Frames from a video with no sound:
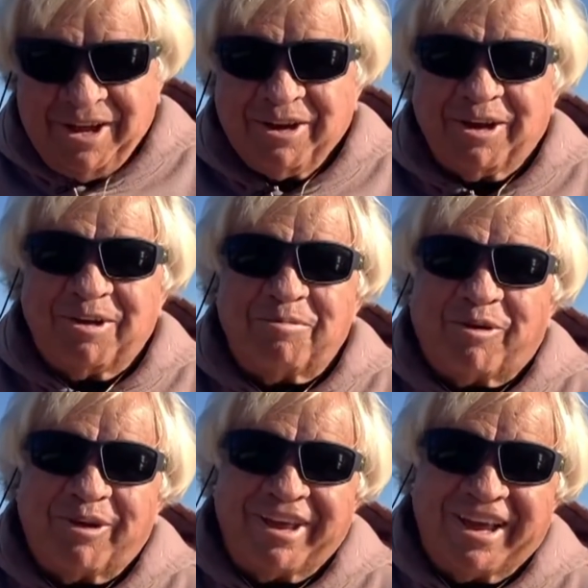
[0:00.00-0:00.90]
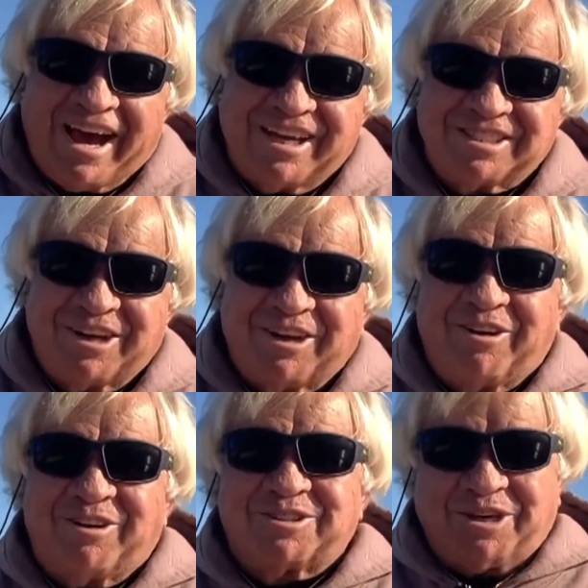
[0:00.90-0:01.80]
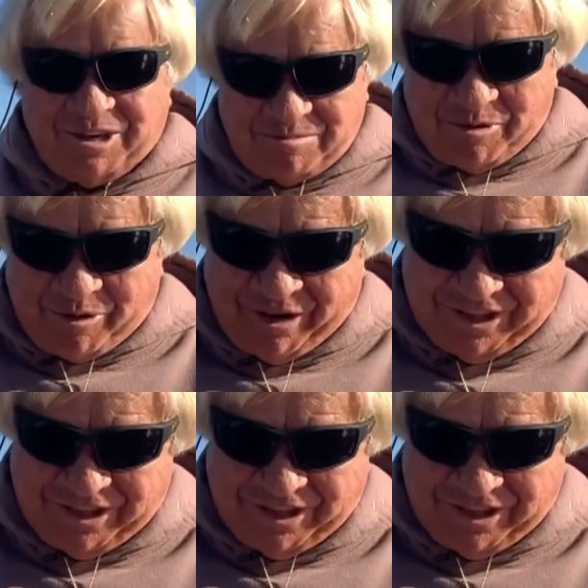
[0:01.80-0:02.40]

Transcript: Good morning, guys and girls. Good morning.